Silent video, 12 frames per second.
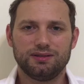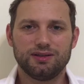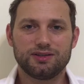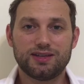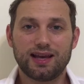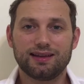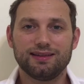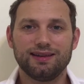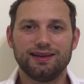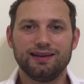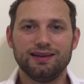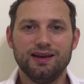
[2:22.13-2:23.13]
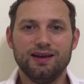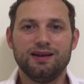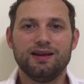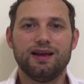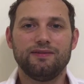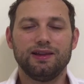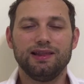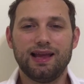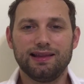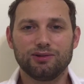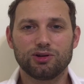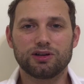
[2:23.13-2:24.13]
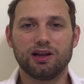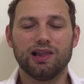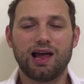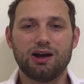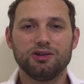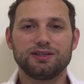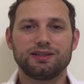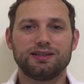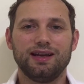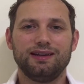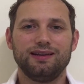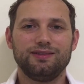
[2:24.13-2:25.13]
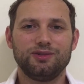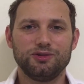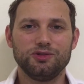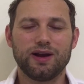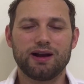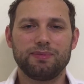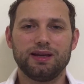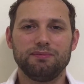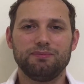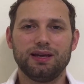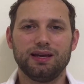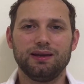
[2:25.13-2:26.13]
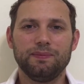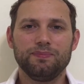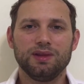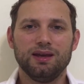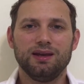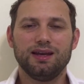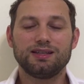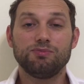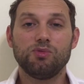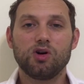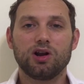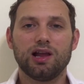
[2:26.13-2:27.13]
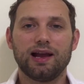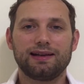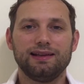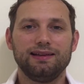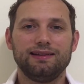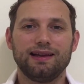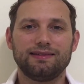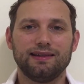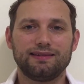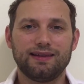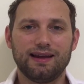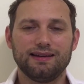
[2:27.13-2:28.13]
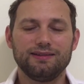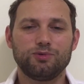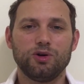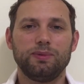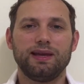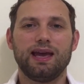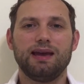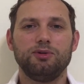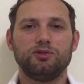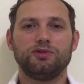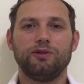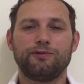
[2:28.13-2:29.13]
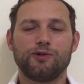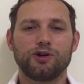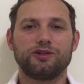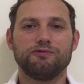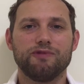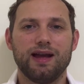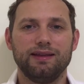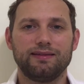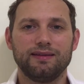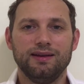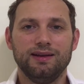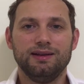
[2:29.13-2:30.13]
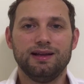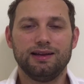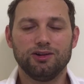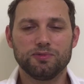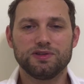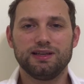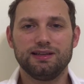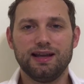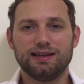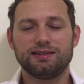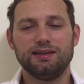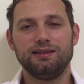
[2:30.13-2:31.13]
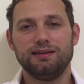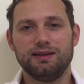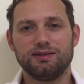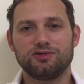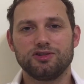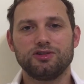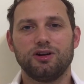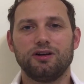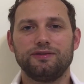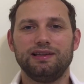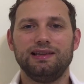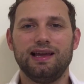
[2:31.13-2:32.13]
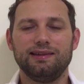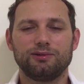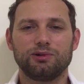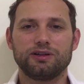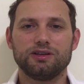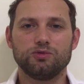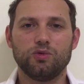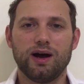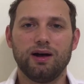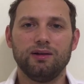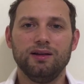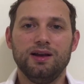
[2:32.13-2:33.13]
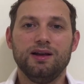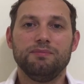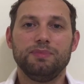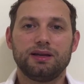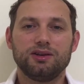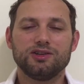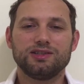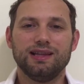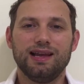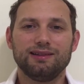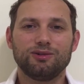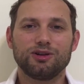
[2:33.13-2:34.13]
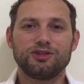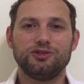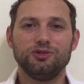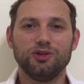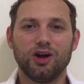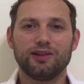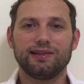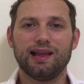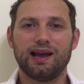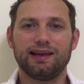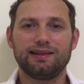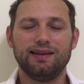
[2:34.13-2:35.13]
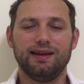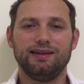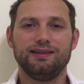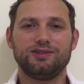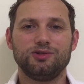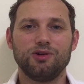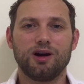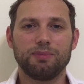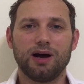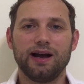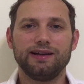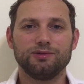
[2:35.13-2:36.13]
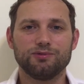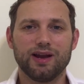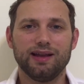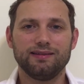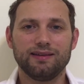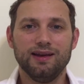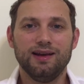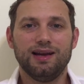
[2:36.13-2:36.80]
And secondly, if a landlord allows their tenant to do Airbnb, it's more likely that the tenant will be able to afford the rent. And obviously that's in the interest of the landlord as well, because landlords do not like tenants who are behind on rent,